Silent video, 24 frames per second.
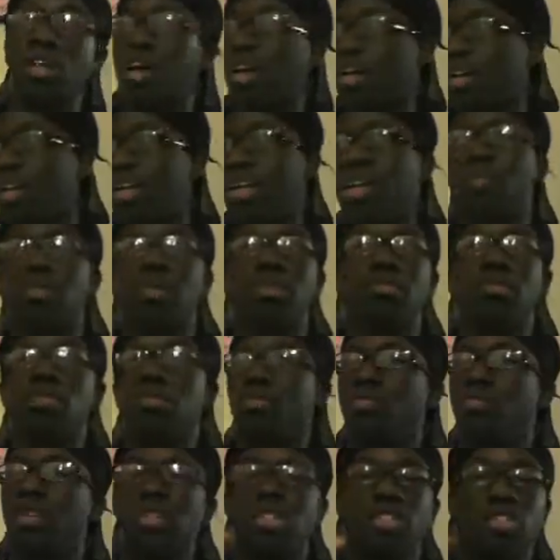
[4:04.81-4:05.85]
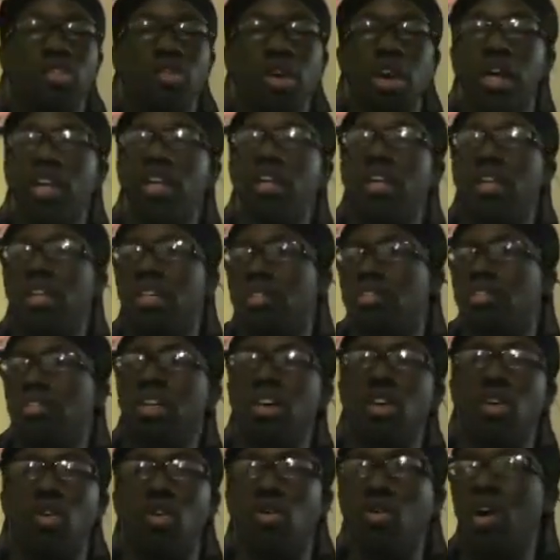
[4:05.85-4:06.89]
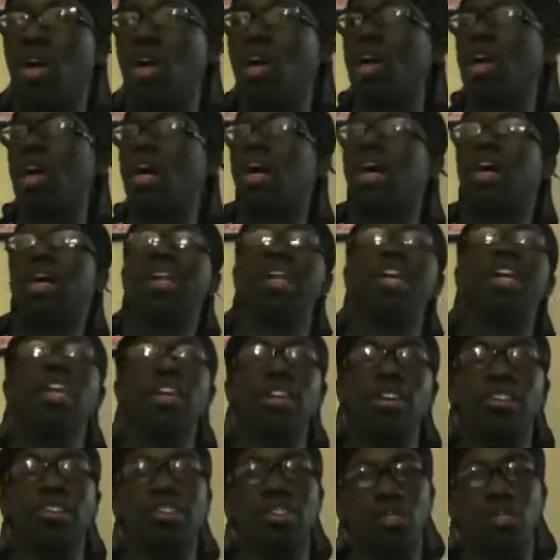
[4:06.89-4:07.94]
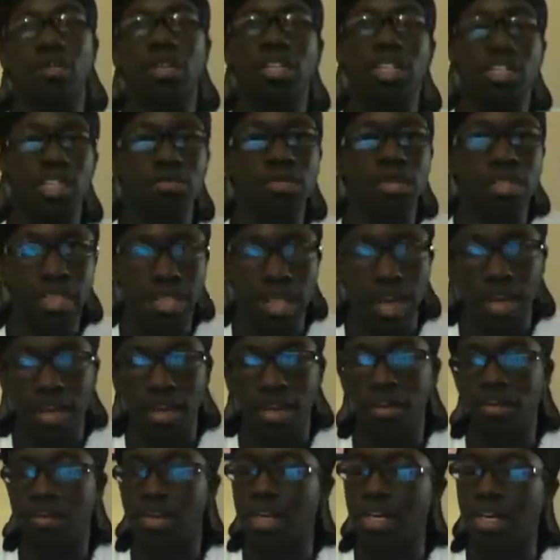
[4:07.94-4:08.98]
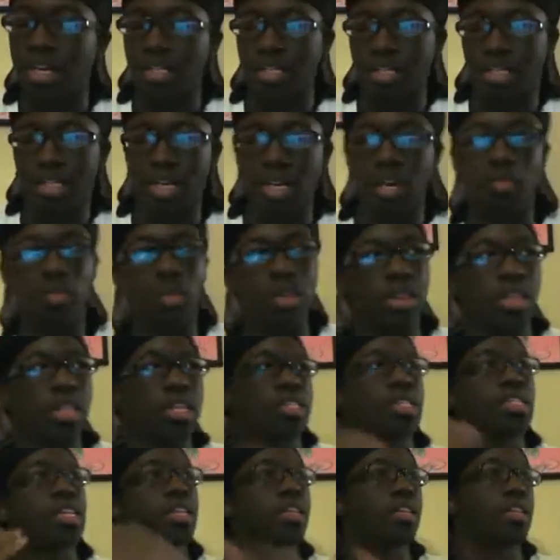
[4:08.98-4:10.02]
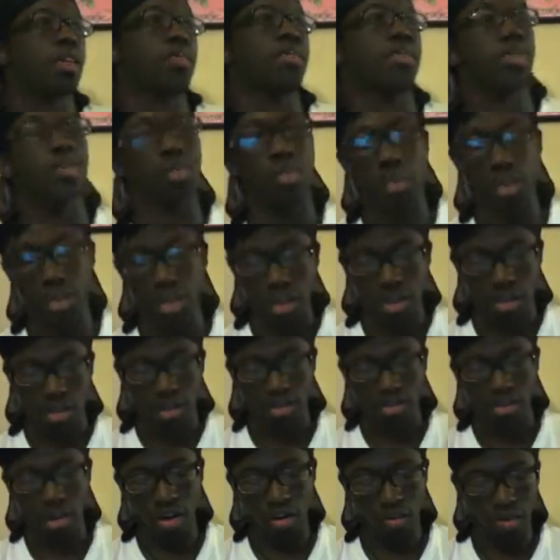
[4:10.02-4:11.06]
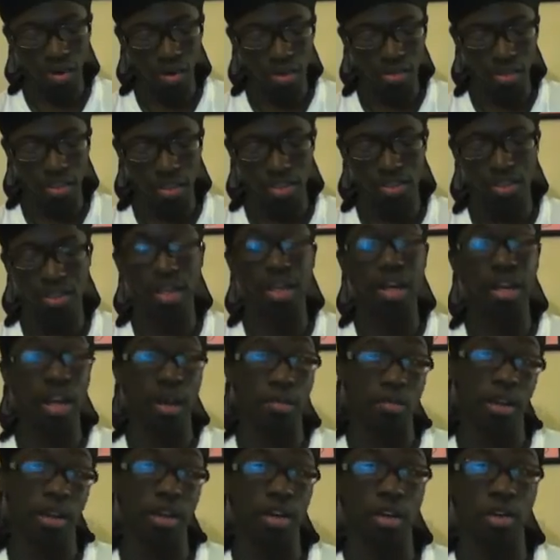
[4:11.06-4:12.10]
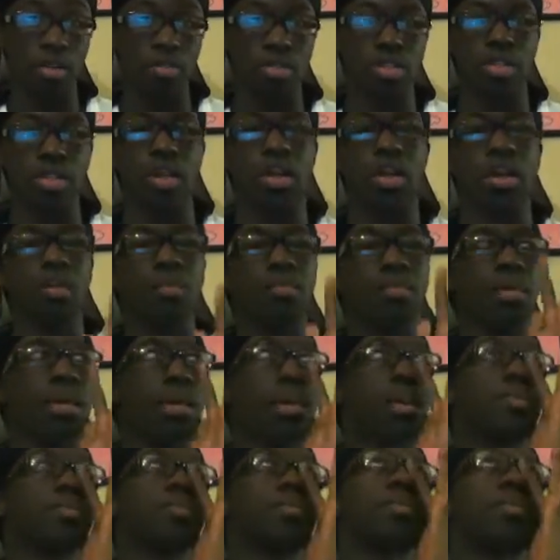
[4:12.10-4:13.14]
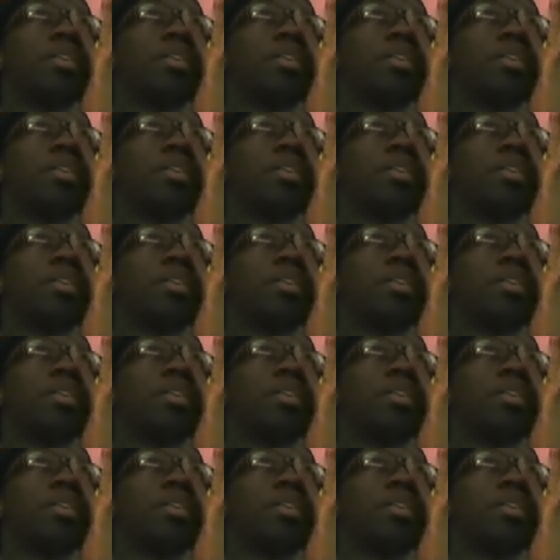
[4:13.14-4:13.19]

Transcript: Hakeem wasn't trying to, adhere to what she was saying, because then what this ended up doing, you know what? Listen, I got my notes, y'all, but